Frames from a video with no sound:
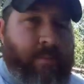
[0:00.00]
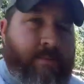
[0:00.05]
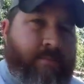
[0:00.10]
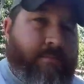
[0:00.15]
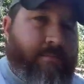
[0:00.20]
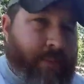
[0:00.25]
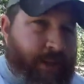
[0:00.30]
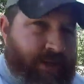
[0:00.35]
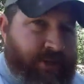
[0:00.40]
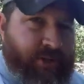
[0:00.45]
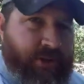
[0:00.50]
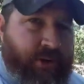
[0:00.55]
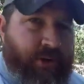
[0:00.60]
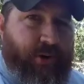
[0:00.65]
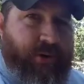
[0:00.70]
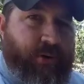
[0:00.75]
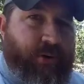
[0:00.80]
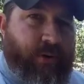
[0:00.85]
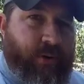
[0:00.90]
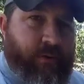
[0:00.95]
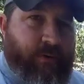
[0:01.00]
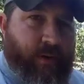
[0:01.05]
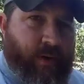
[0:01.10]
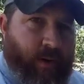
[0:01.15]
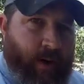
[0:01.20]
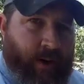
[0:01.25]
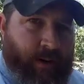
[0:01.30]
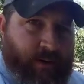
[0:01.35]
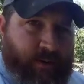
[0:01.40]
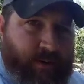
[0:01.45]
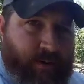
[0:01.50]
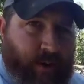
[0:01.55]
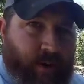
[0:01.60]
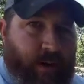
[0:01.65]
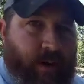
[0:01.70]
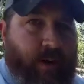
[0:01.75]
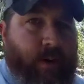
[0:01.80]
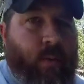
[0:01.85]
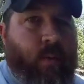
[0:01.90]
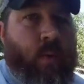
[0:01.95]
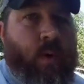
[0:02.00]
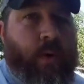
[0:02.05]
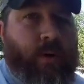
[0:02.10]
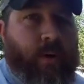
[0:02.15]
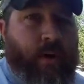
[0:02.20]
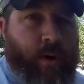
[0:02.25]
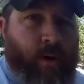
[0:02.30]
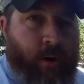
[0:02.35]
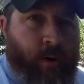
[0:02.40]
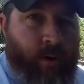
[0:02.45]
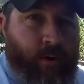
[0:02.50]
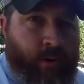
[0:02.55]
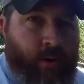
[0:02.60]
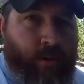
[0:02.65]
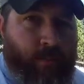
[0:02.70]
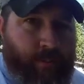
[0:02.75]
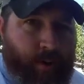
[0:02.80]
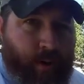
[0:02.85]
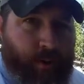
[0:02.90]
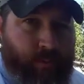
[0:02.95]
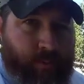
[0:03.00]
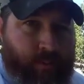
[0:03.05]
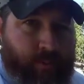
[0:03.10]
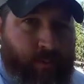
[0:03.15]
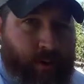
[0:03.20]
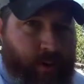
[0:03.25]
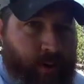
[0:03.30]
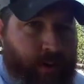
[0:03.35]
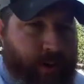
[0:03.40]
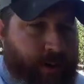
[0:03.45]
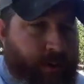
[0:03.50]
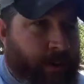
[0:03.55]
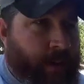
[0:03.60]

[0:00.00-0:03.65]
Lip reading: Make sure you use a ground circuit when you're on your boat, all right?